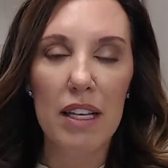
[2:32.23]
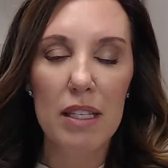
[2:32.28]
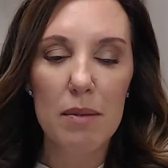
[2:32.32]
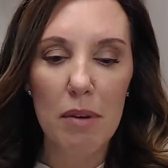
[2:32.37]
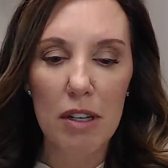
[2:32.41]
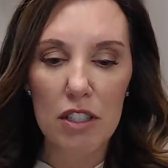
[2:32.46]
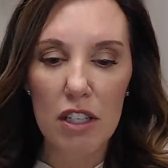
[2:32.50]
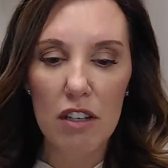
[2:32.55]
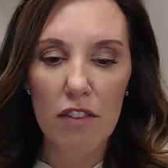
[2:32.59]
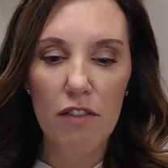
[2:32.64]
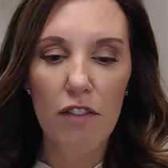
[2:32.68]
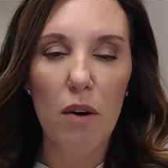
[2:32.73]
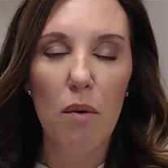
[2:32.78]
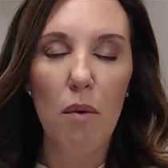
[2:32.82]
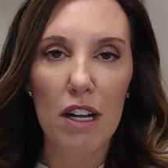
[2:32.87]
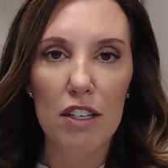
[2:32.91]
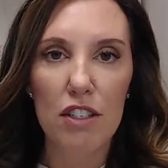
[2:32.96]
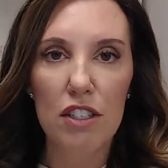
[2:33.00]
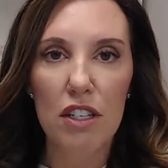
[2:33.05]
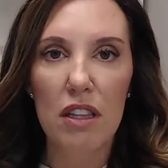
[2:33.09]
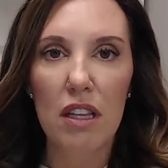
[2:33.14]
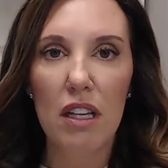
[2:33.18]
especially for
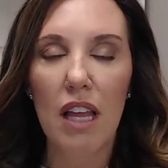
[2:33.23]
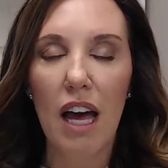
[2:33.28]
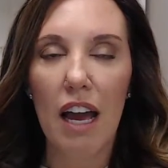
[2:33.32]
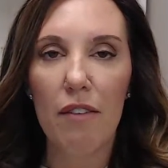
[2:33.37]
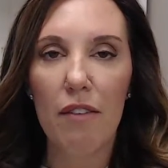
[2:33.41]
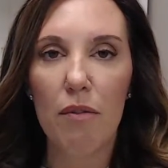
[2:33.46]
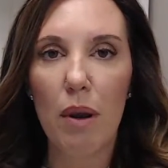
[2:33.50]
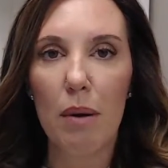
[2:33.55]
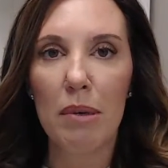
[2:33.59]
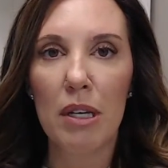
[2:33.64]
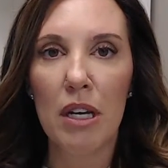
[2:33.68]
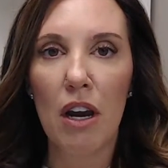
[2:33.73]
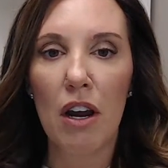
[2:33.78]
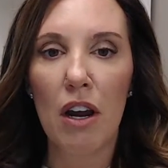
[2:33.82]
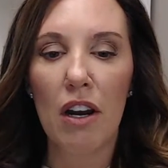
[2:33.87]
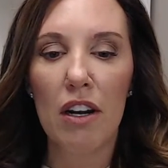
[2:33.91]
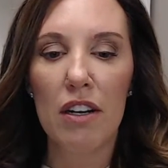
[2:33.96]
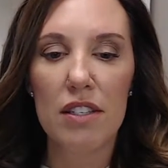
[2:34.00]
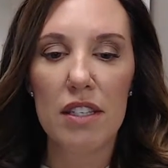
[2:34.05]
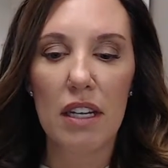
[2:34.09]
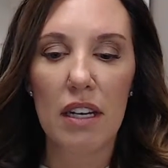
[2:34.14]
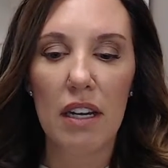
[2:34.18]
watching the live
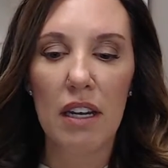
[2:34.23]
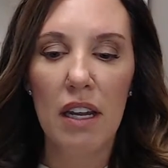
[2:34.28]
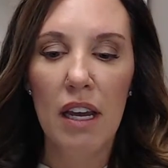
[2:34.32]
webinars.